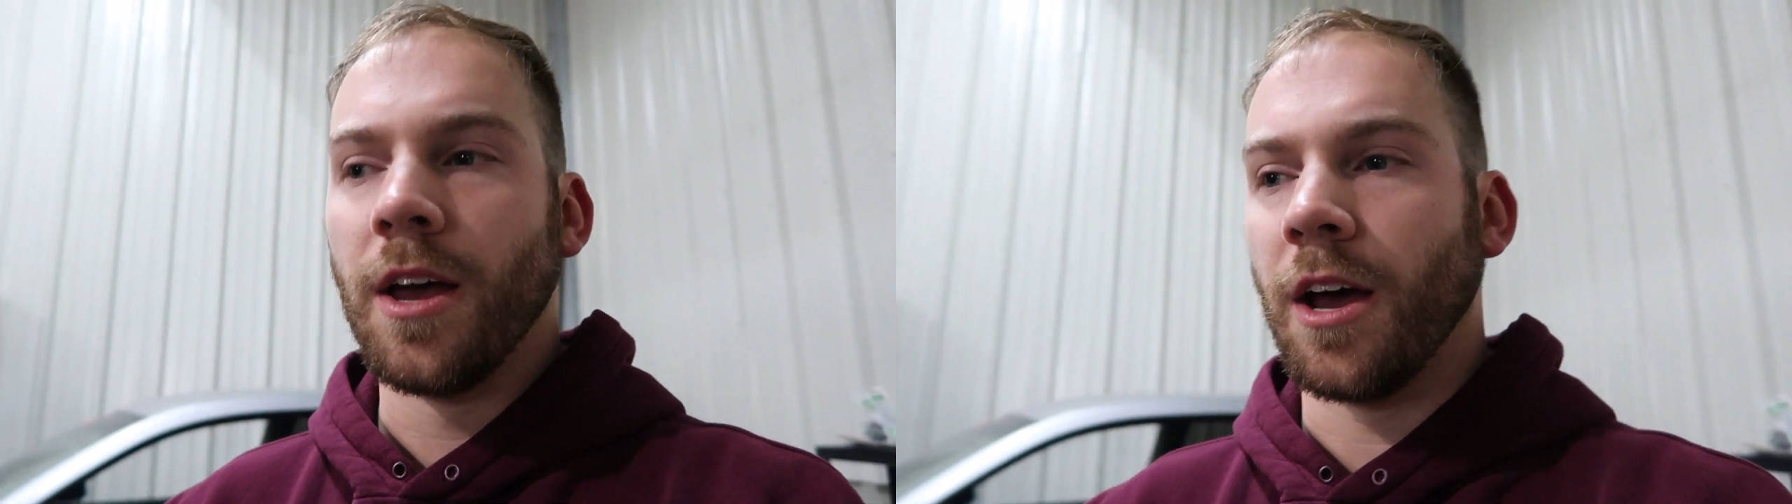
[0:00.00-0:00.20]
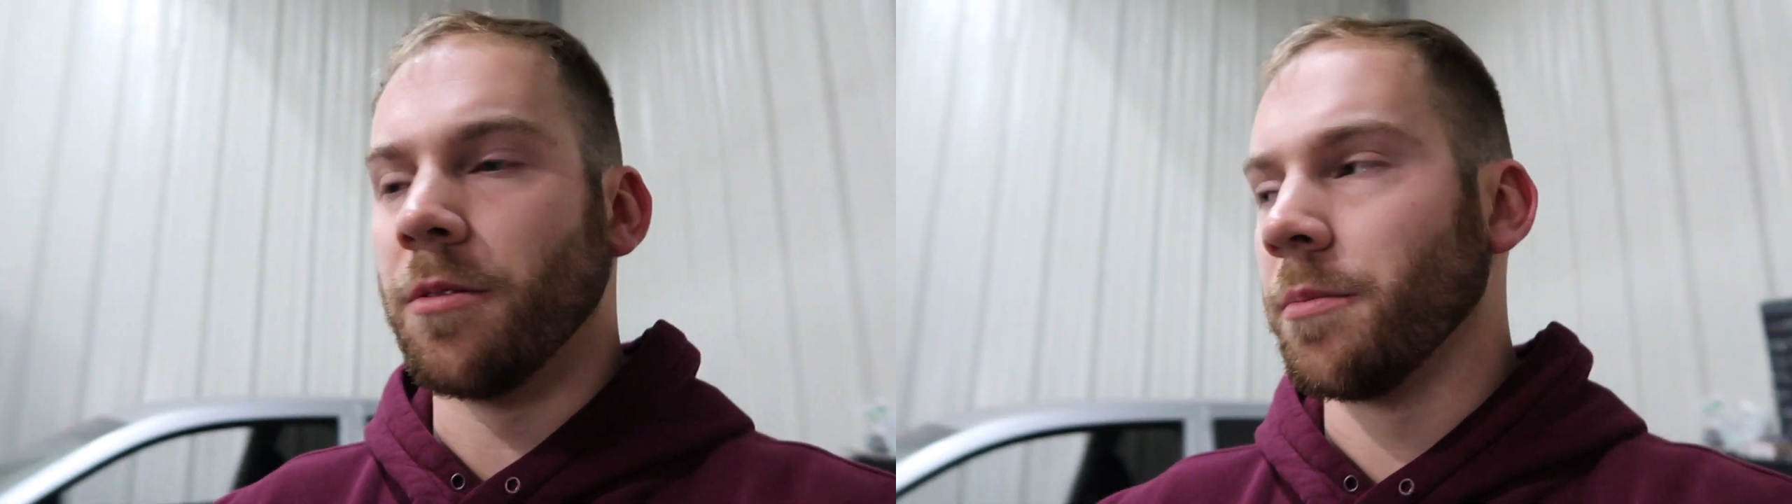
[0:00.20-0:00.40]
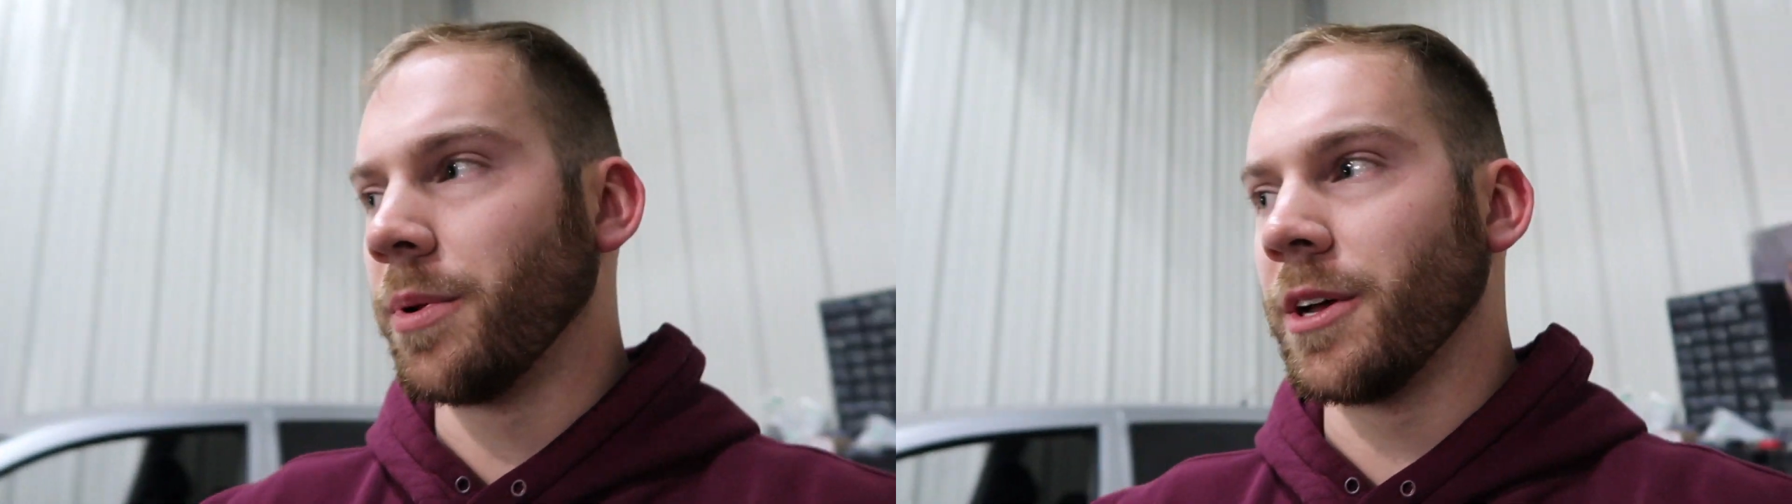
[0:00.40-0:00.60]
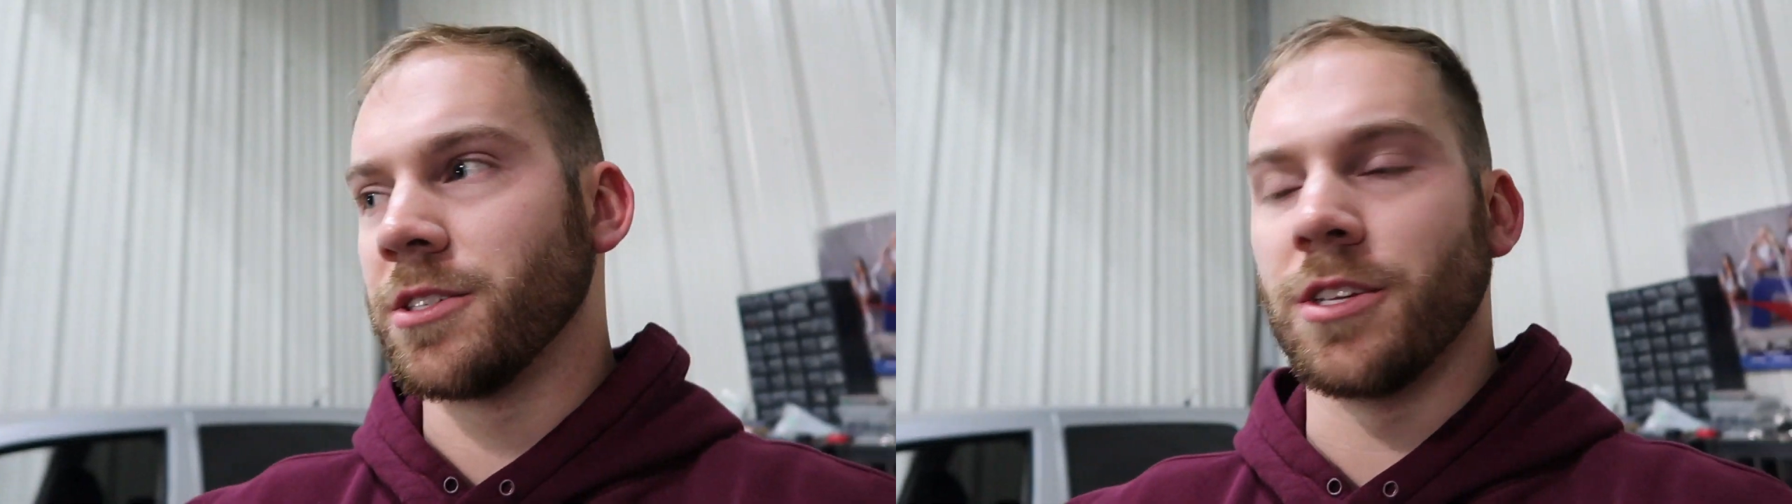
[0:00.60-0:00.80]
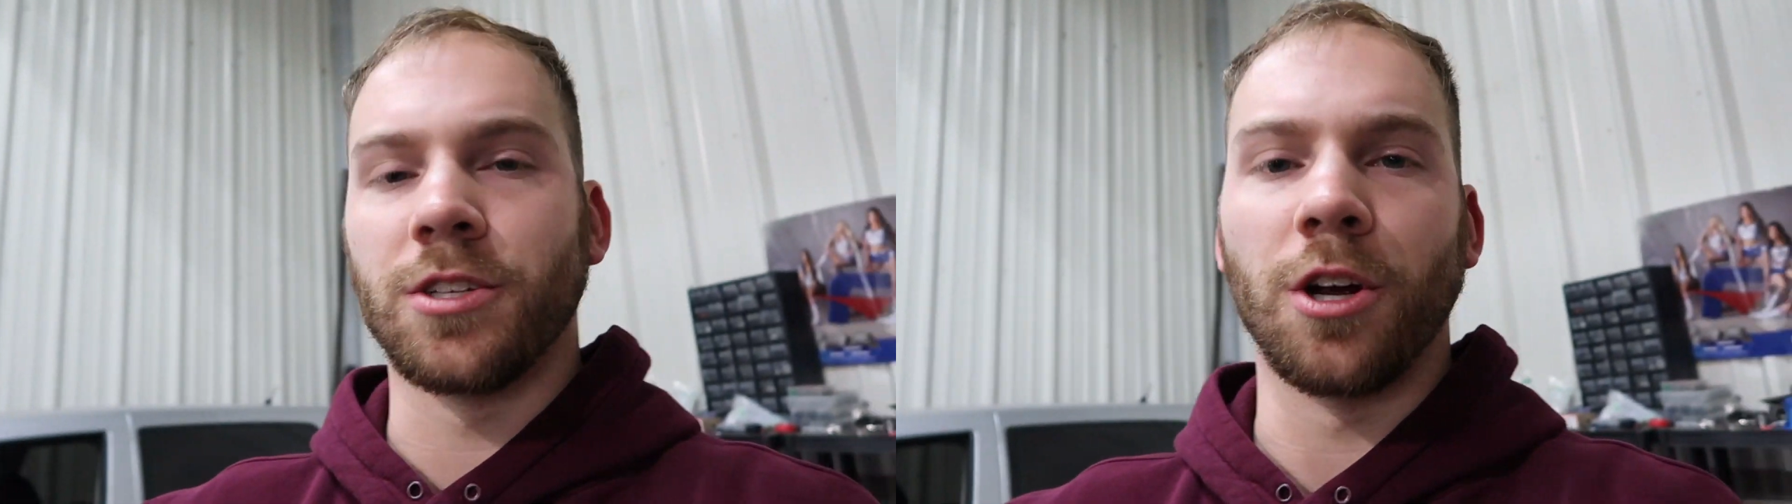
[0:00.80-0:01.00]
And
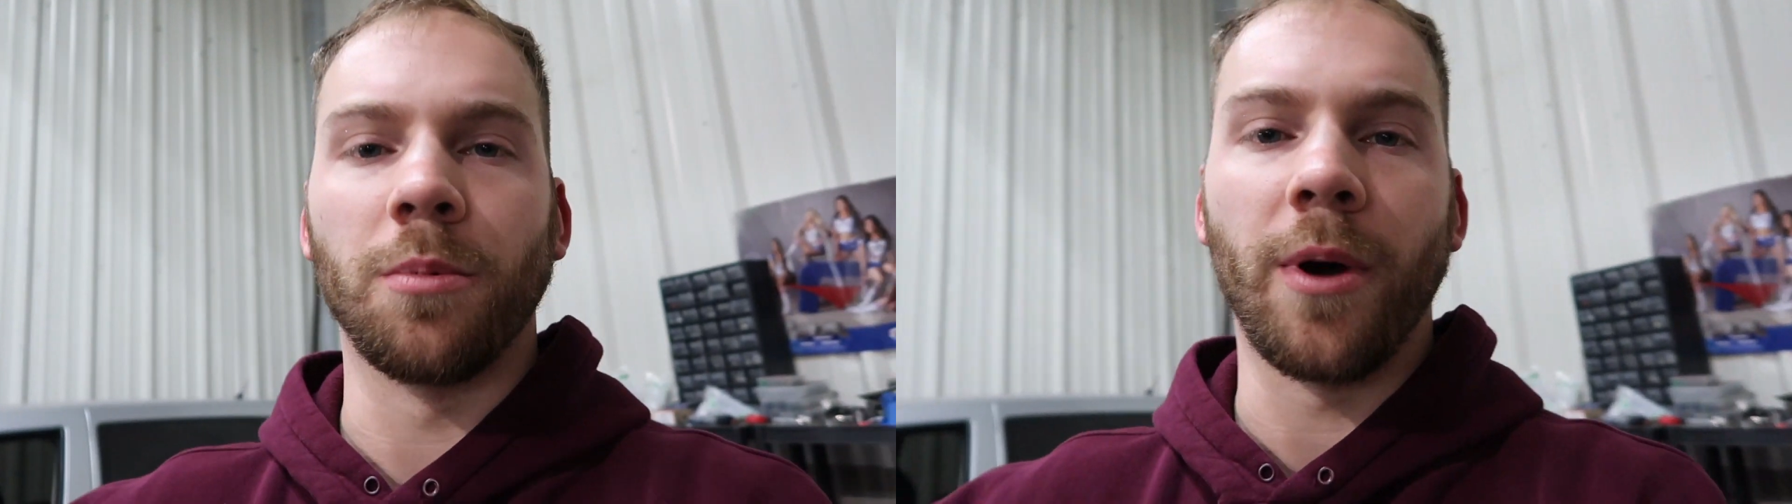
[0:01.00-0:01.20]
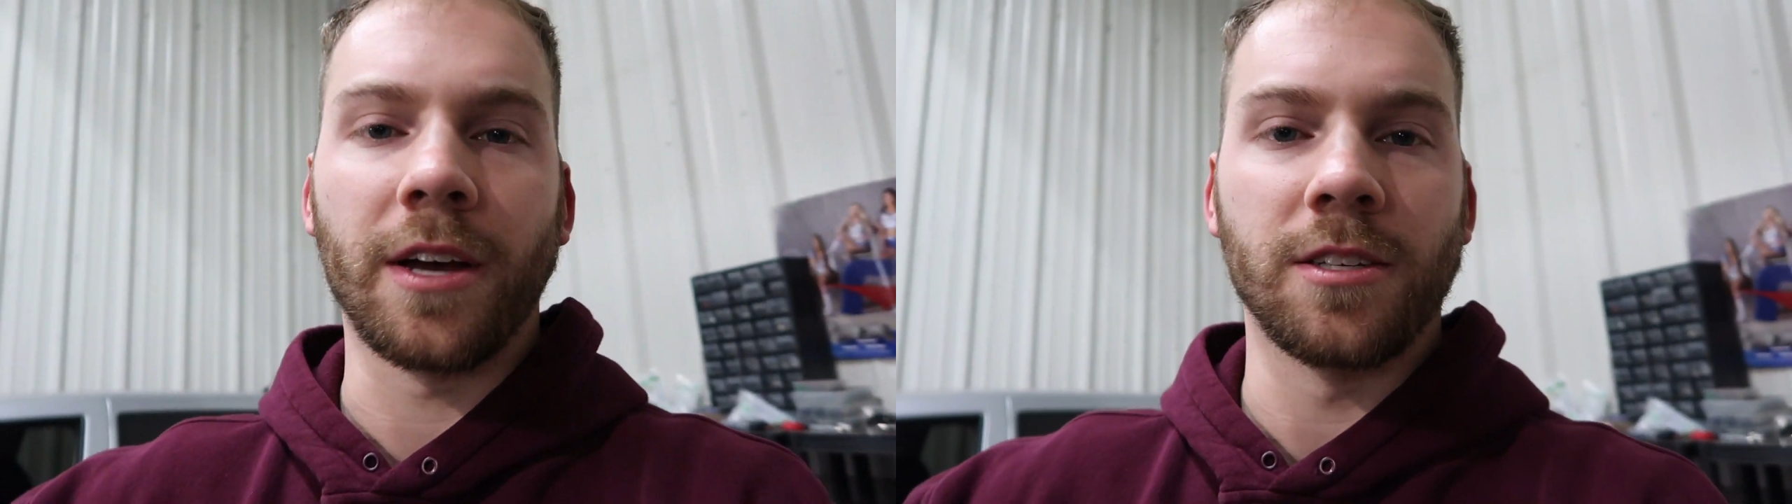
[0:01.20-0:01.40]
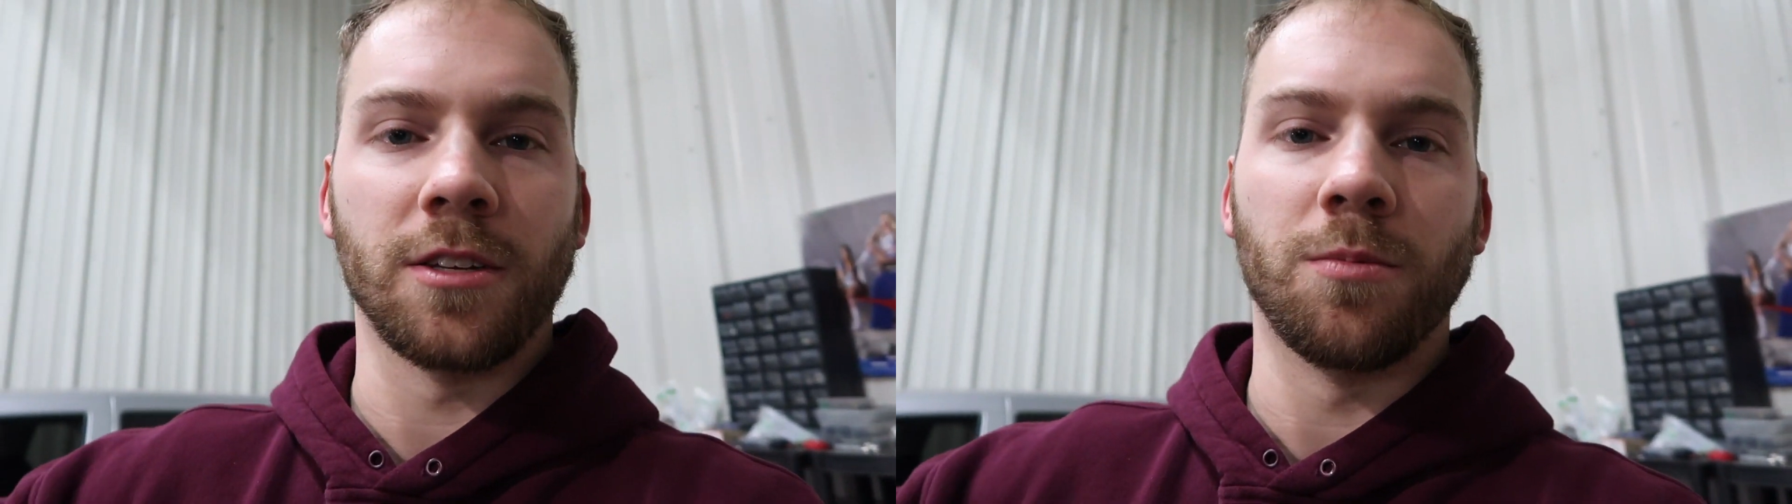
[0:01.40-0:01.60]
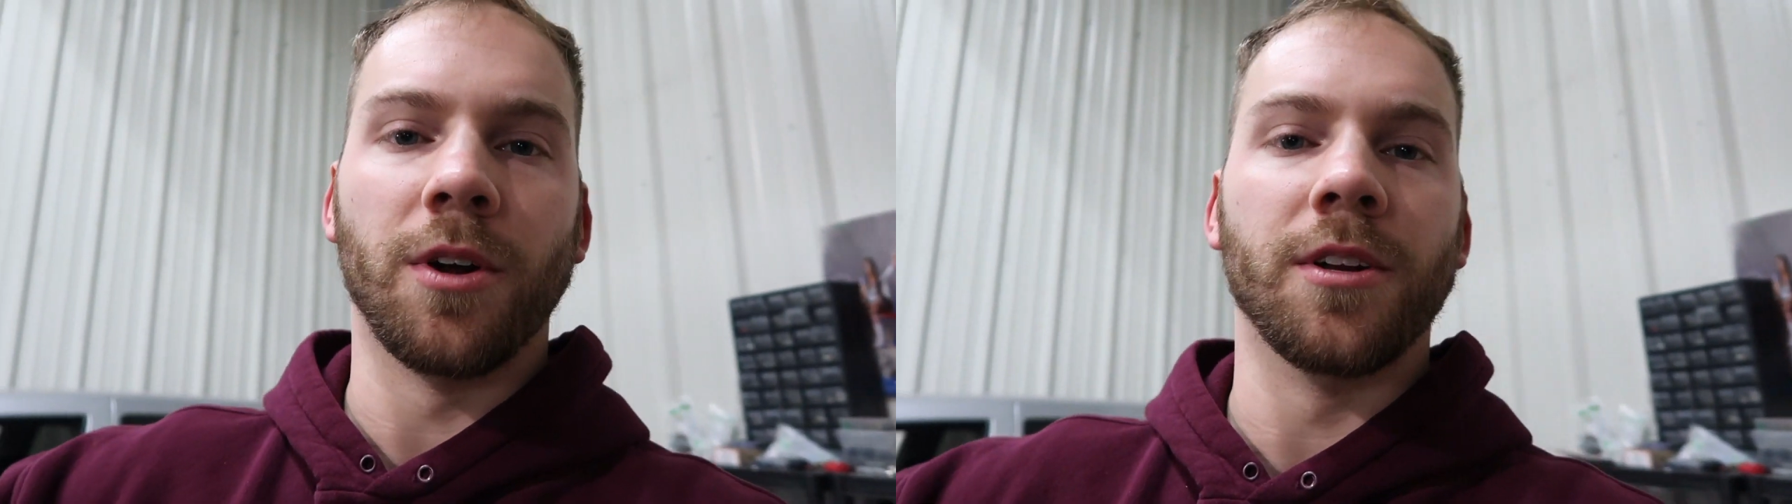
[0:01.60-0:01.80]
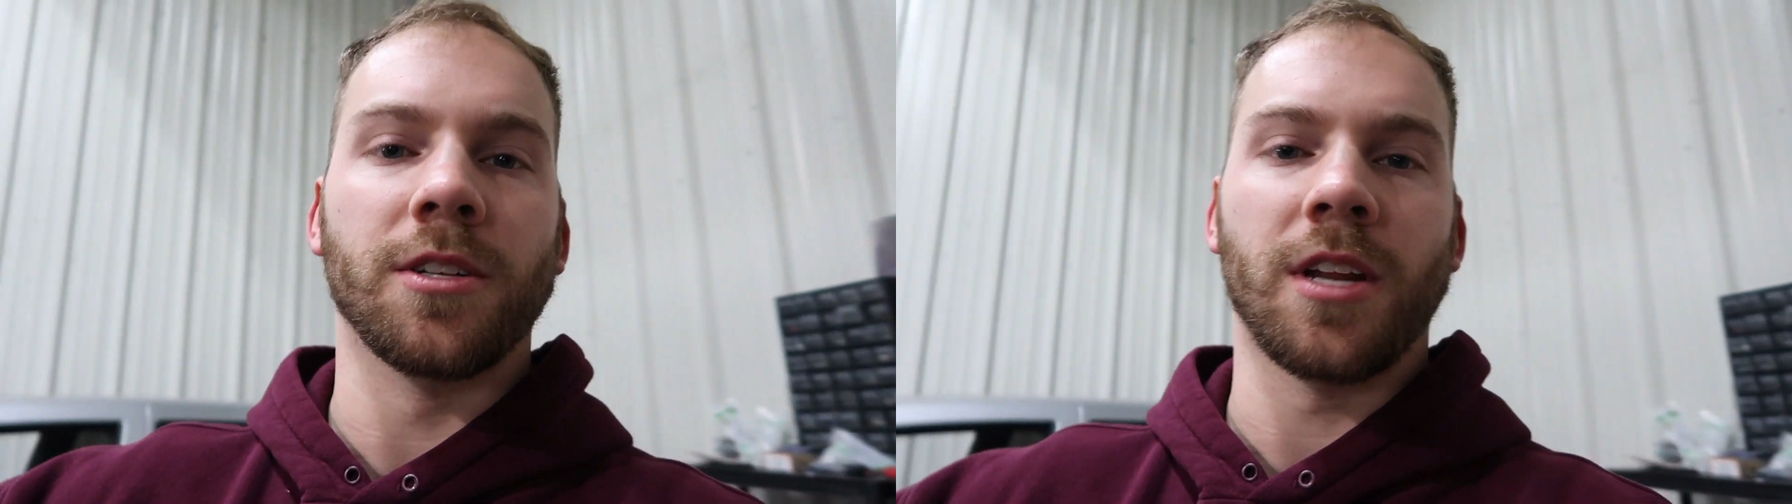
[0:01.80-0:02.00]
plus this Turbo XS
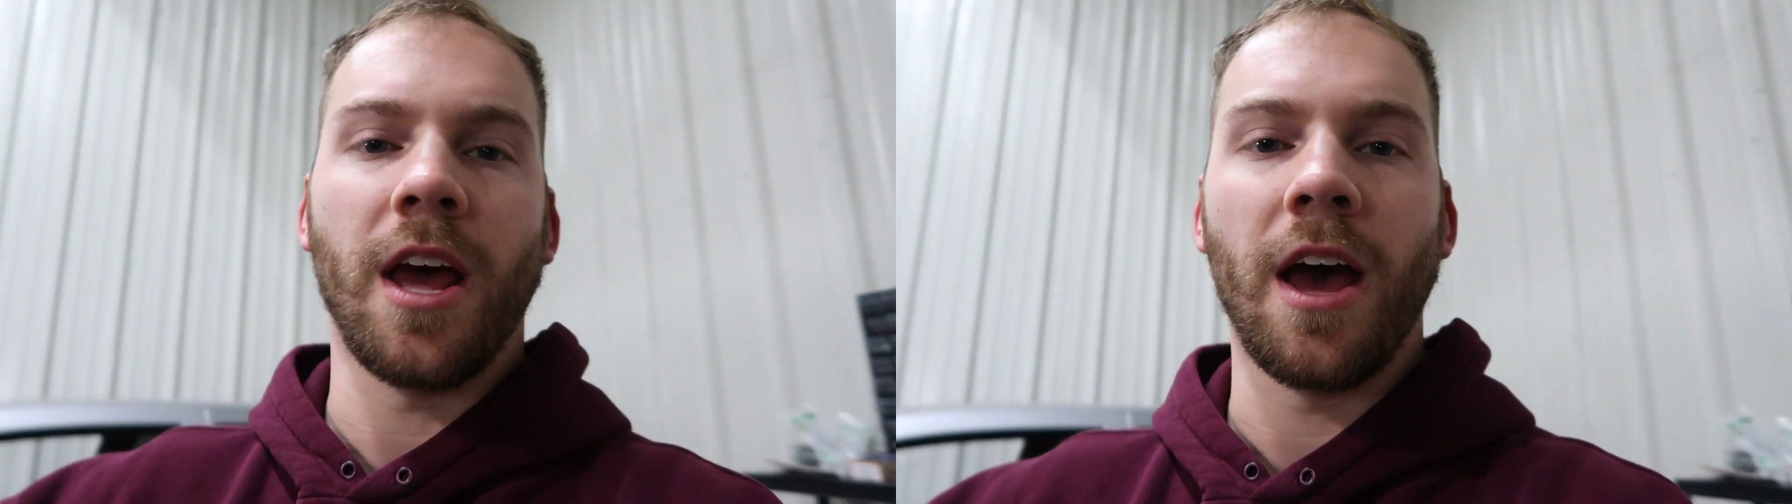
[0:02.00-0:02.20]
one doesn't